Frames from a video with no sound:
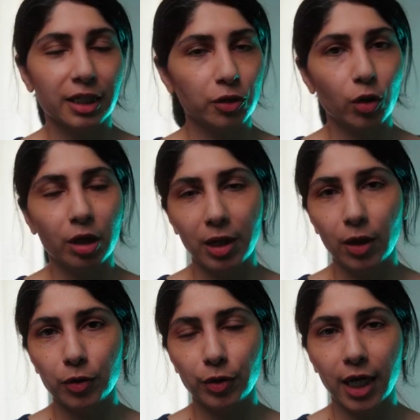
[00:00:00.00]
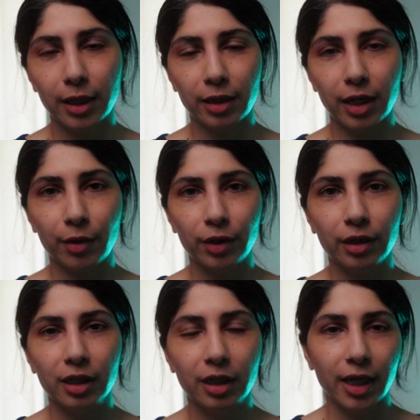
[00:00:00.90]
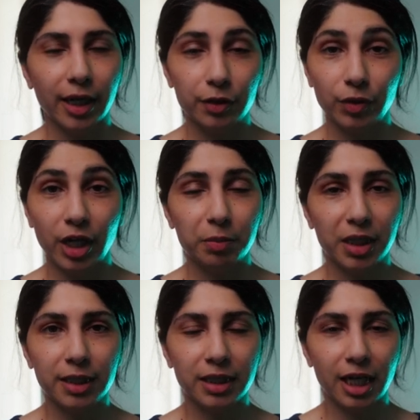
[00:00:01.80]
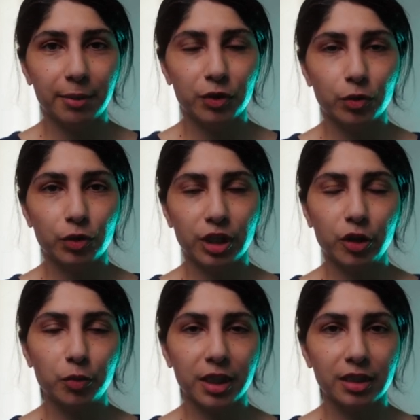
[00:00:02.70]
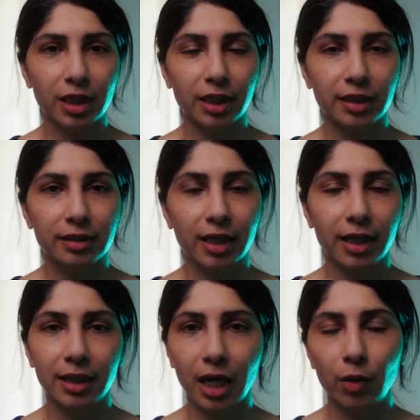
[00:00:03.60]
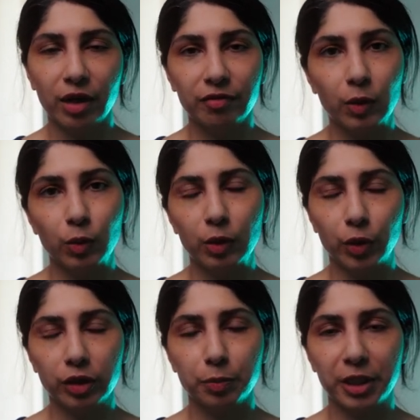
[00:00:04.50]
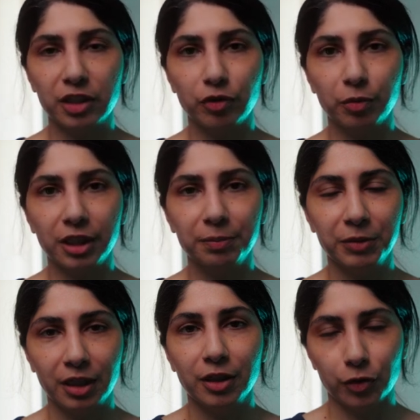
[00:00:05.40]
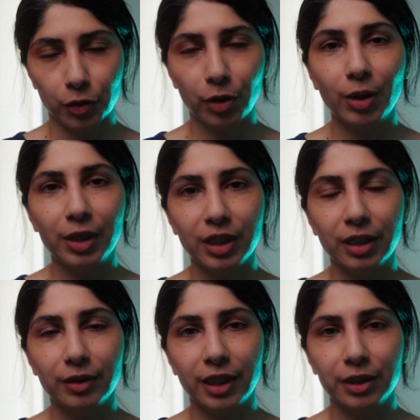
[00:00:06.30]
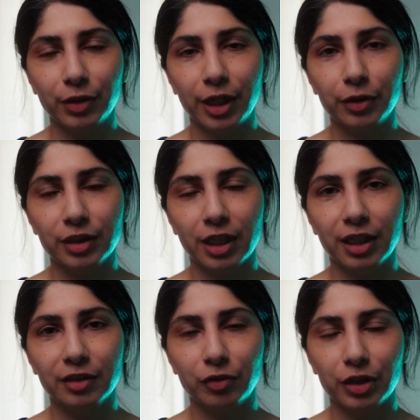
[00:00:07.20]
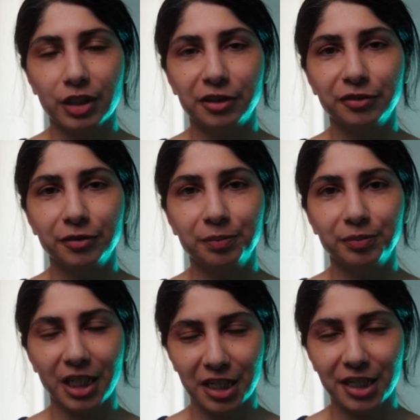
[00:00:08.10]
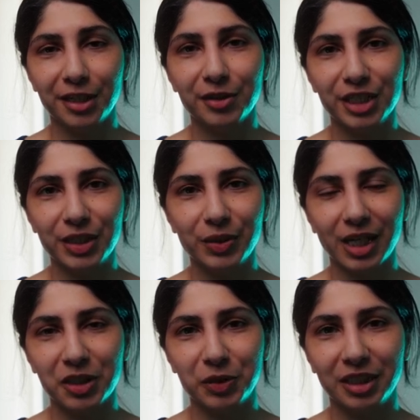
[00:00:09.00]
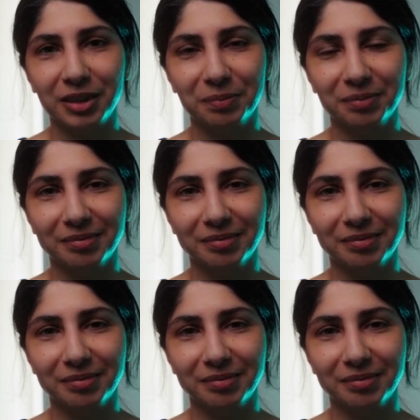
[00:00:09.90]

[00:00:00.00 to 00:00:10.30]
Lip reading: It's all about trial and error, and I tried many times to change my settings, and now I found what works best for me. So go out there and try your settings for yourself. Take care, see you in the next one.